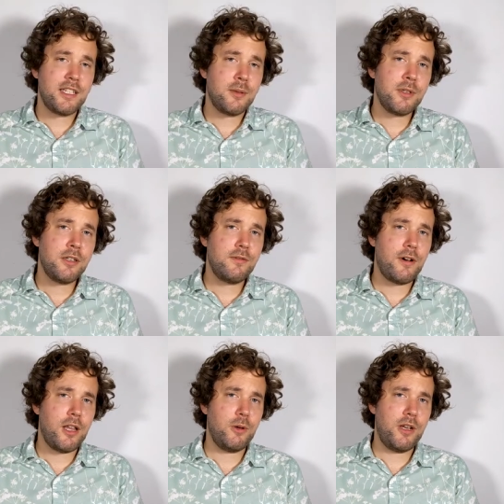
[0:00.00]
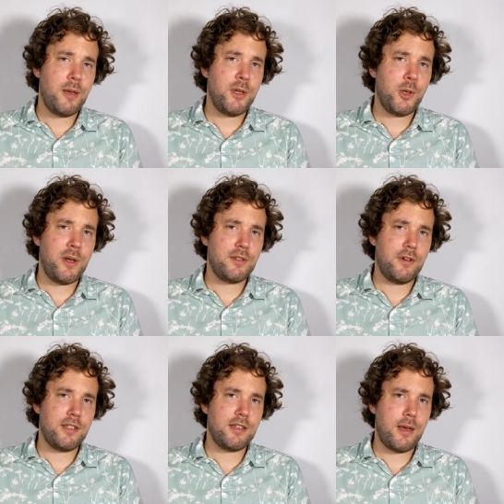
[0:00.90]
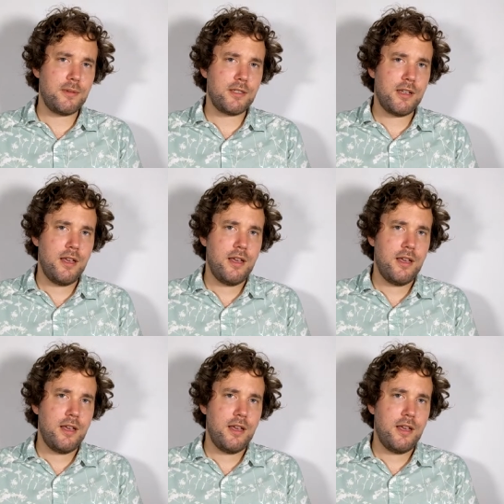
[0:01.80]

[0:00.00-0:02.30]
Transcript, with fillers: I attempted to follow in Hemingway's footsteps,